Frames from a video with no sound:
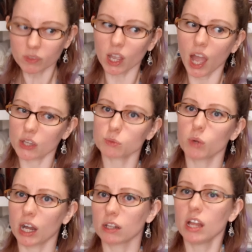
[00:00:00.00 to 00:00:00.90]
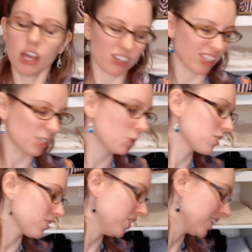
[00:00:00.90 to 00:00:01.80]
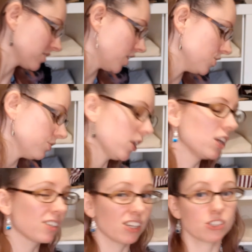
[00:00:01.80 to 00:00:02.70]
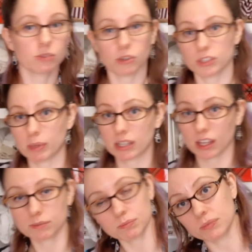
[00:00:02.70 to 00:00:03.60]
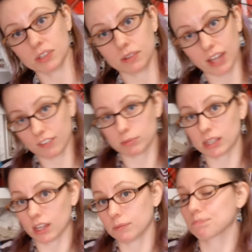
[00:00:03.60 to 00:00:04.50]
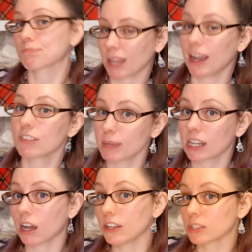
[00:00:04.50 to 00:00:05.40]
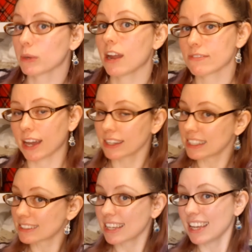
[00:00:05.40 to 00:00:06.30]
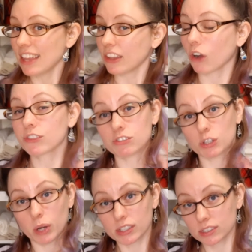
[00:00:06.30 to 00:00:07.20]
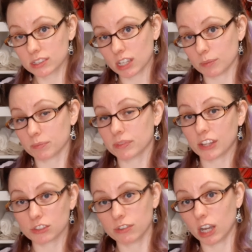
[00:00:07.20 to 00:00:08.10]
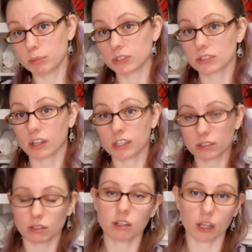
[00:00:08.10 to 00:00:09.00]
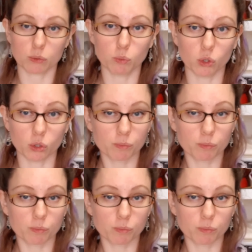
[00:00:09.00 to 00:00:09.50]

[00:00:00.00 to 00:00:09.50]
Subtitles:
as well, because that is one of the things that I do find, and I do obviously have to make clients aware of that, is they often request natural fibres like wool,